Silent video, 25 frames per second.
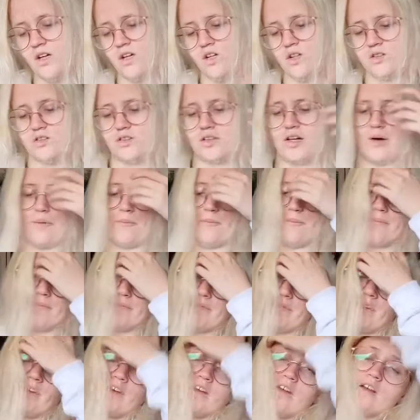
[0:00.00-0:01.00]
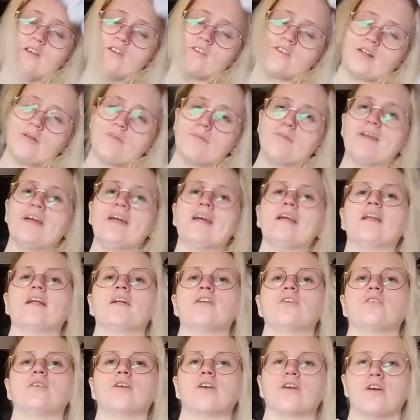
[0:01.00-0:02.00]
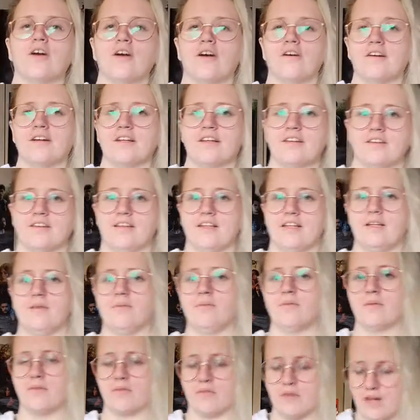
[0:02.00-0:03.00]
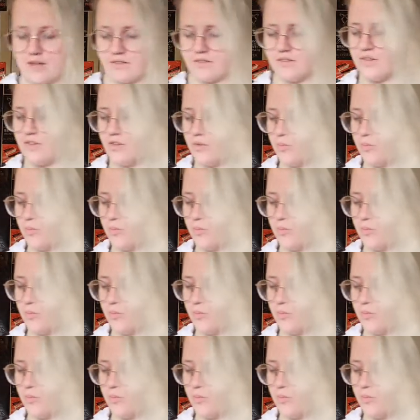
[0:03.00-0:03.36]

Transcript: So, something that's a recurring theme throughout this